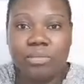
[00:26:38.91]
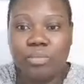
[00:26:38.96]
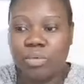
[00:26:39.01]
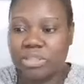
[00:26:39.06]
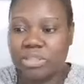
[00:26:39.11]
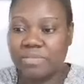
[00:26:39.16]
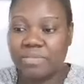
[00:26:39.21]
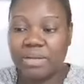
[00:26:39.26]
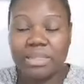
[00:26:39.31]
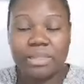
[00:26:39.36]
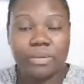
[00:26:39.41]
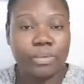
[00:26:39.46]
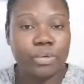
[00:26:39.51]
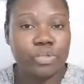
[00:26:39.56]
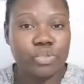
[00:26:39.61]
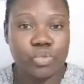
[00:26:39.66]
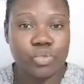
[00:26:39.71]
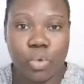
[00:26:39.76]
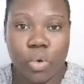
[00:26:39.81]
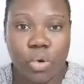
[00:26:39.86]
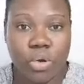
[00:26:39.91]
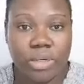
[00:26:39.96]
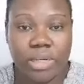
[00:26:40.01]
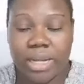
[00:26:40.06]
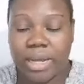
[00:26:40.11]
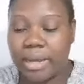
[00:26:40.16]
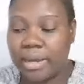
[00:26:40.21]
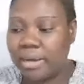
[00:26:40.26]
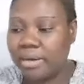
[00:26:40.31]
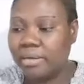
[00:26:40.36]
Whatever they want to
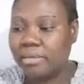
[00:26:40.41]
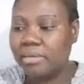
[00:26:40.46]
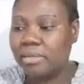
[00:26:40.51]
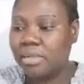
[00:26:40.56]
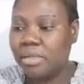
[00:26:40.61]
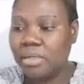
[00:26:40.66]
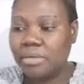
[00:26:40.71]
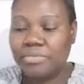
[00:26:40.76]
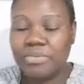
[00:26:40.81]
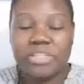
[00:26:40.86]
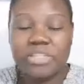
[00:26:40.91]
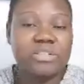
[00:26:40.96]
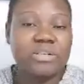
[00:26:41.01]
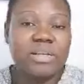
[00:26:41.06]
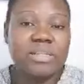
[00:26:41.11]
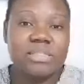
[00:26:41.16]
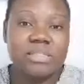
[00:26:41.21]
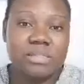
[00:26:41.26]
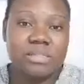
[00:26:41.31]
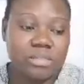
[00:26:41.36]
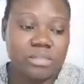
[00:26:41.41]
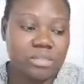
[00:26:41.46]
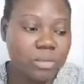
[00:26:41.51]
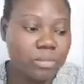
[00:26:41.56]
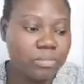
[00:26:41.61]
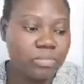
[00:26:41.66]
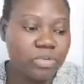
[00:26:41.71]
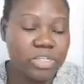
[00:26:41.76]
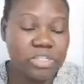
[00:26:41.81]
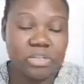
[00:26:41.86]
order, some
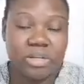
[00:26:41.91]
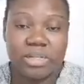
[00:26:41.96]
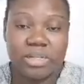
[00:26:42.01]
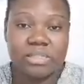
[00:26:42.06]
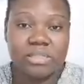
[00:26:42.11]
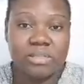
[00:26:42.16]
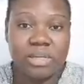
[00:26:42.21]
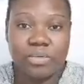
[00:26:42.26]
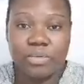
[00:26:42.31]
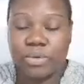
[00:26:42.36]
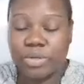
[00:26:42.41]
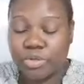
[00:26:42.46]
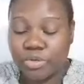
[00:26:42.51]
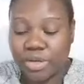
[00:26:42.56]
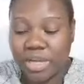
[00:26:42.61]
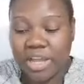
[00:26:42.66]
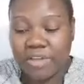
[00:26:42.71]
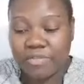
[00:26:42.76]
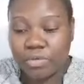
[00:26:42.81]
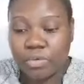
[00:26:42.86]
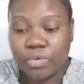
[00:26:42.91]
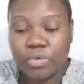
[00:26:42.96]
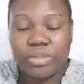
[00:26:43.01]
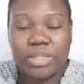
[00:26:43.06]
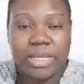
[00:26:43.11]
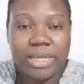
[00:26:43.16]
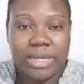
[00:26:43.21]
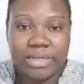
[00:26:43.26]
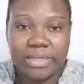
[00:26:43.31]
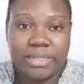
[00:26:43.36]
restaurants, you can't even go
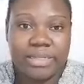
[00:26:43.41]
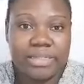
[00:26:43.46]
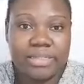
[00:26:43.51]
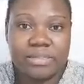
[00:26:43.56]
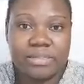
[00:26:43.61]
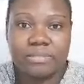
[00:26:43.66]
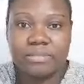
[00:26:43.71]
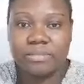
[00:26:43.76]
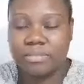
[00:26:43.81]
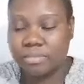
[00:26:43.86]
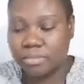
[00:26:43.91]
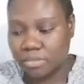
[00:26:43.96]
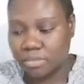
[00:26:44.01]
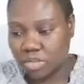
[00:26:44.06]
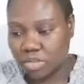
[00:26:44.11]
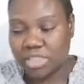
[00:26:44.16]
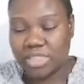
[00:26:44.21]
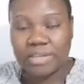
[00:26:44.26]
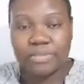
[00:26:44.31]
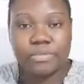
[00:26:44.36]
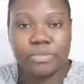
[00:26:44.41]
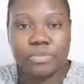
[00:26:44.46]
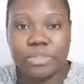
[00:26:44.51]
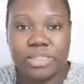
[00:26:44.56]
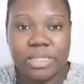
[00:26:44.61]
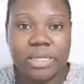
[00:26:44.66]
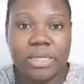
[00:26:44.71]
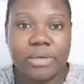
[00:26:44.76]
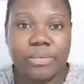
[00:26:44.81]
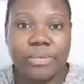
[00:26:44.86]
there and eat, just have to
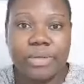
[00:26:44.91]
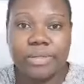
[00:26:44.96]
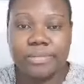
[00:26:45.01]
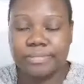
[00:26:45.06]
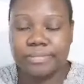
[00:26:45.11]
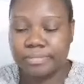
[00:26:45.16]
take away.